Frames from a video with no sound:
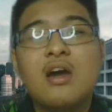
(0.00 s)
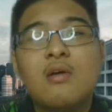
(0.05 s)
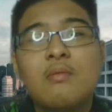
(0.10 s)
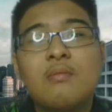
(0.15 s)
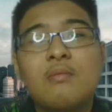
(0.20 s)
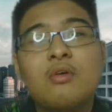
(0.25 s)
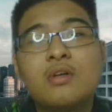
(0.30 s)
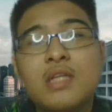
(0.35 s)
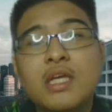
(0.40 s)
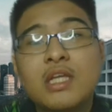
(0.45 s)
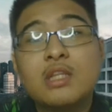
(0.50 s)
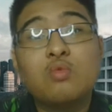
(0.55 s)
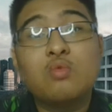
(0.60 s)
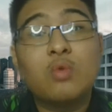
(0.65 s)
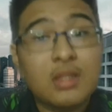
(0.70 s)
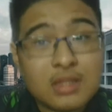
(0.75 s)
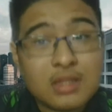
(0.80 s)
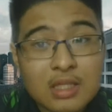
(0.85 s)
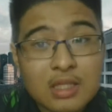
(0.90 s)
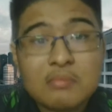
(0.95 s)
More than
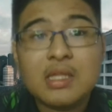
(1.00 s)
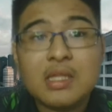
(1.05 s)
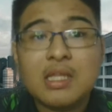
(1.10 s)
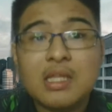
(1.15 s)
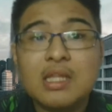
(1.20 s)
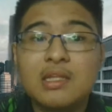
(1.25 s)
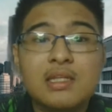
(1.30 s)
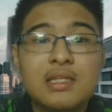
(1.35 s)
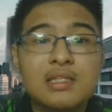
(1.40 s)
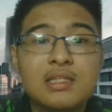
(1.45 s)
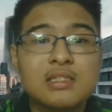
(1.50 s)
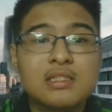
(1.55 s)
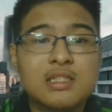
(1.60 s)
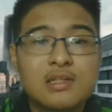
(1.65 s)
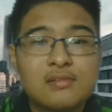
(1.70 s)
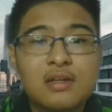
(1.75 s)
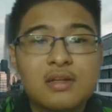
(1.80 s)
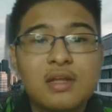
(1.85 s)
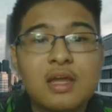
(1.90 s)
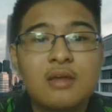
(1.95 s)
20 million
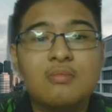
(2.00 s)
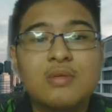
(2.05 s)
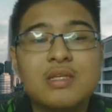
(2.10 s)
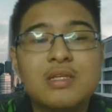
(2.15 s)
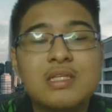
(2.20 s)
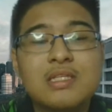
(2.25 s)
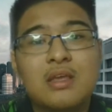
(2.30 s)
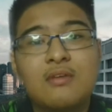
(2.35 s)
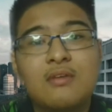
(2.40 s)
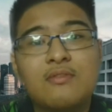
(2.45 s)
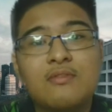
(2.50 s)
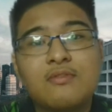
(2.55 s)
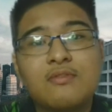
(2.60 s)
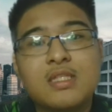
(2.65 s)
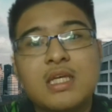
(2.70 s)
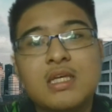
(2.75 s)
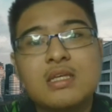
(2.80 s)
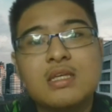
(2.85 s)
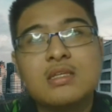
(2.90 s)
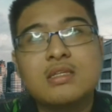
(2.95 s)
children have been saved
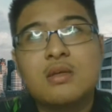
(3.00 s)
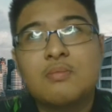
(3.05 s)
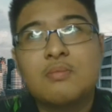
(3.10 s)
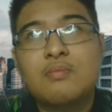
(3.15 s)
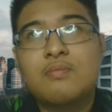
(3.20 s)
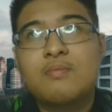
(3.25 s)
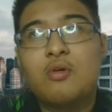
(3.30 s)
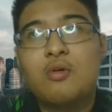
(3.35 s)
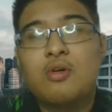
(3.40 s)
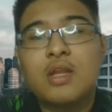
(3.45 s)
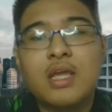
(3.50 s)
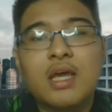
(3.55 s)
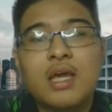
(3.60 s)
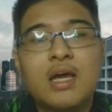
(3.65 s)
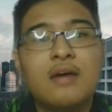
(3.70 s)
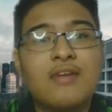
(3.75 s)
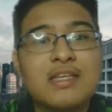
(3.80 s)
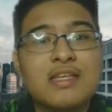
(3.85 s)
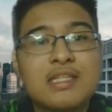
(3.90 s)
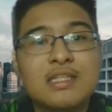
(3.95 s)
since
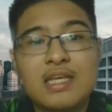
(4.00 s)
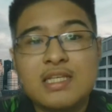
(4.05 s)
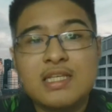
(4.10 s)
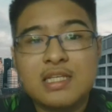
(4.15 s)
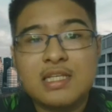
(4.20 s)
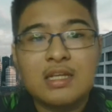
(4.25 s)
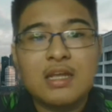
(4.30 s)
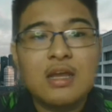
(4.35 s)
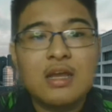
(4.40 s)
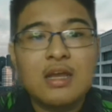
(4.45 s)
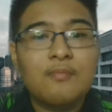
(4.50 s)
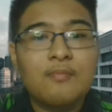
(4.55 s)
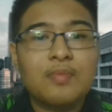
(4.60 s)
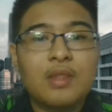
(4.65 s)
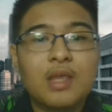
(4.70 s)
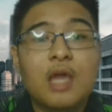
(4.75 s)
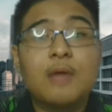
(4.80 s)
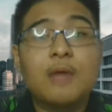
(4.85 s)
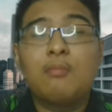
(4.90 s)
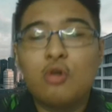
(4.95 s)
polio vaccination
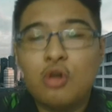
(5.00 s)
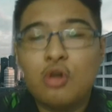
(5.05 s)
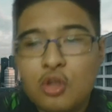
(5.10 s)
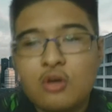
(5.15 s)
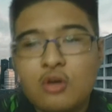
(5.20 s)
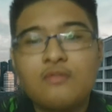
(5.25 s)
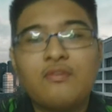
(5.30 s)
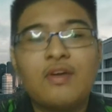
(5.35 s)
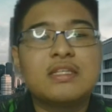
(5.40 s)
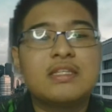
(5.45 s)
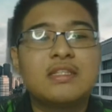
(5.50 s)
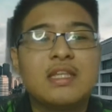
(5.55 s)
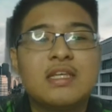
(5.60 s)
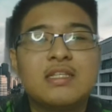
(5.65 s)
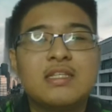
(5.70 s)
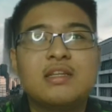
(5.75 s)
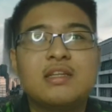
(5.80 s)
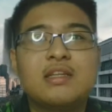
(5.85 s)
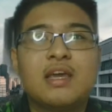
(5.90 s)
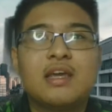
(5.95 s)

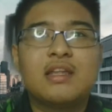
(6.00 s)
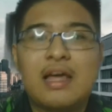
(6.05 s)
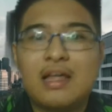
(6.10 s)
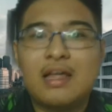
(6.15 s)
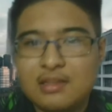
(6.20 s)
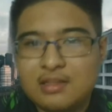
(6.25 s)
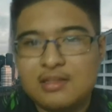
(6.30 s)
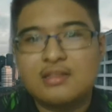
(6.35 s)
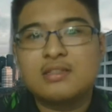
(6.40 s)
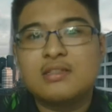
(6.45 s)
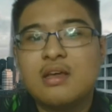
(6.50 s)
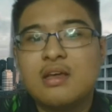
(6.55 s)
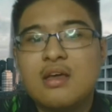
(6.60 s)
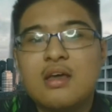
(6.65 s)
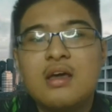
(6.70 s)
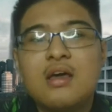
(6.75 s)
and others.